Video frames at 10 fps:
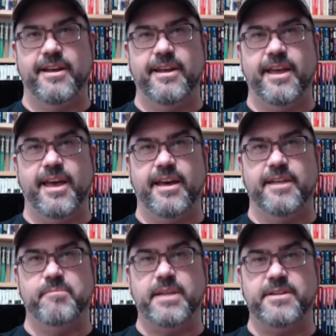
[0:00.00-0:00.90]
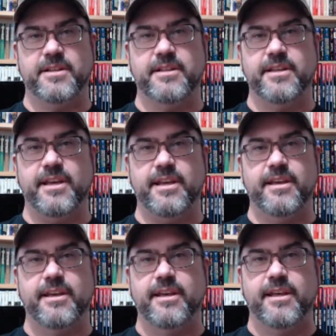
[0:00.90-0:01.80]
And basically
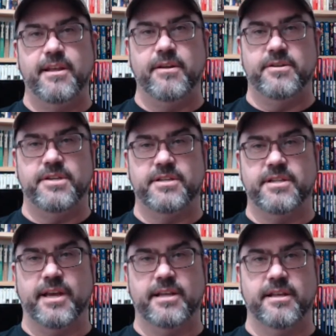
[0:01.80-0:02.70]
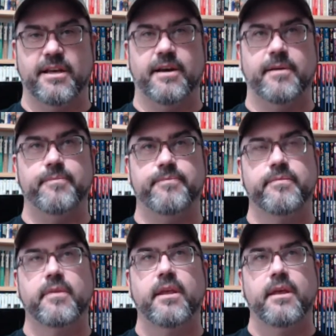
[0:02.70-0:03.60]
there's just like, you
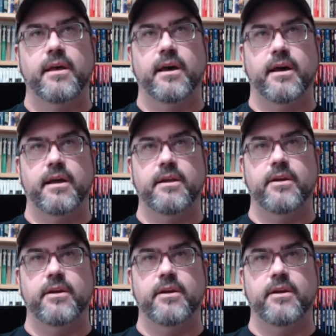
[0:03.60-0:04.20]
know,